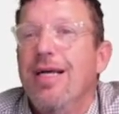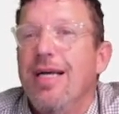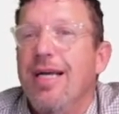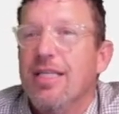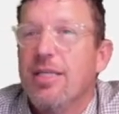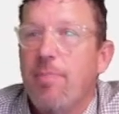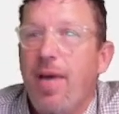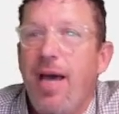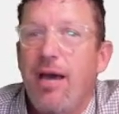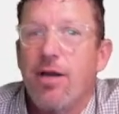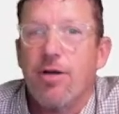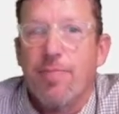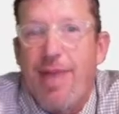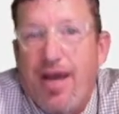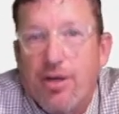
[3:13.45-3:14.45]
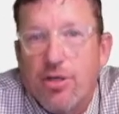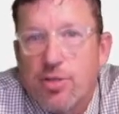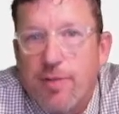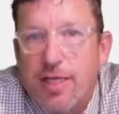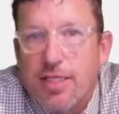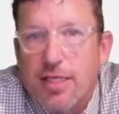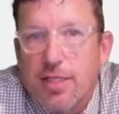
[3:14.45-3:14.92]
It's a pattern. Patterns
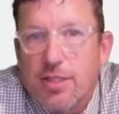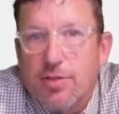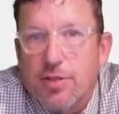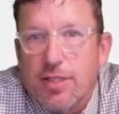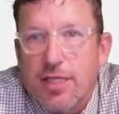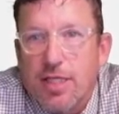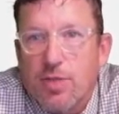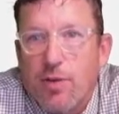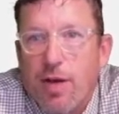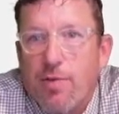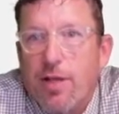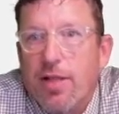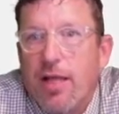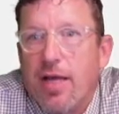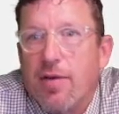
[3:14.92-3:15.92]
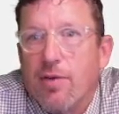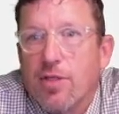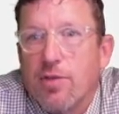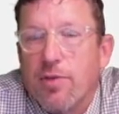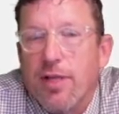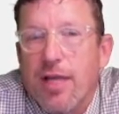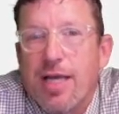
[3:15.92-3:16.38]
make sense to us. That's what we
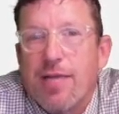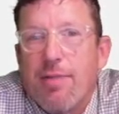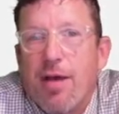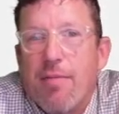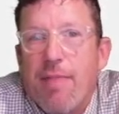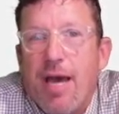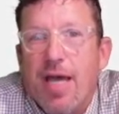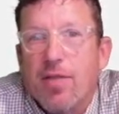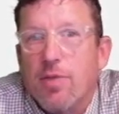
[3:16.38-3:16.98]
like about math.